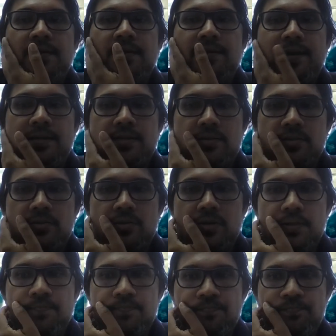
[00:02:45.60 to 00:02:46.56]
right?
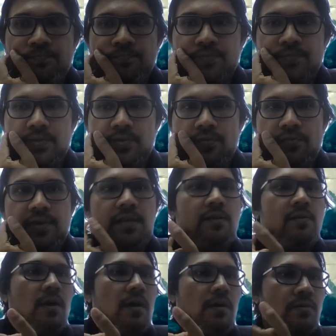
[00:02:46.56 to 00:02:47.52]
So so we'll
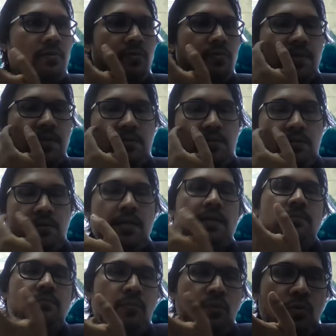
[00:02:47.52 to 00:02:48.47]
talk too much
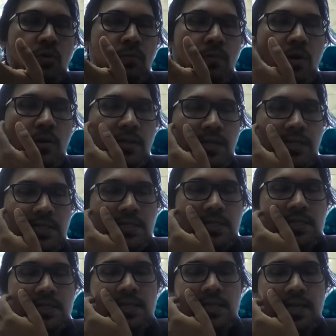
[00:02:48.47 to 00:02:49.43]
like more about these
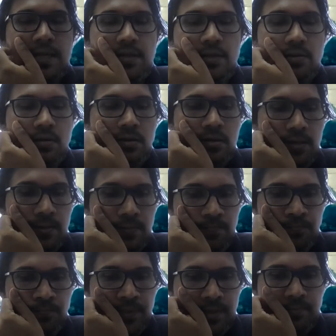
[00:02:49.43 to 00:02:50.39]
things later on
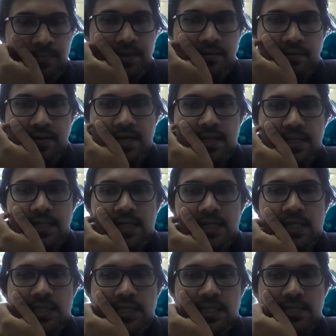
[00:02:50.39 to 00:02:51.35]
but rather
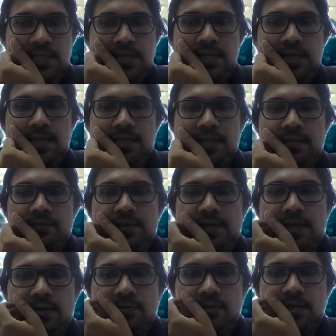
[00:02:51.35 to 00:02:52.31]
initially I think we
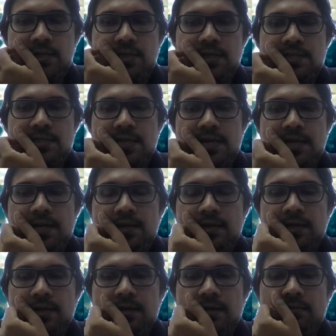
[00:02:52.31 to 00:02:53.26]
have to
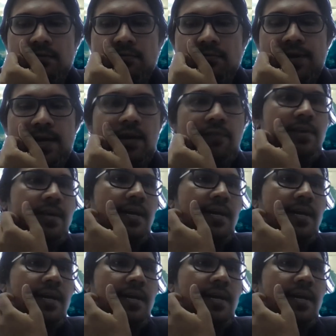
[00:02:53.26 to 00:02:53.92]
understand uh, where we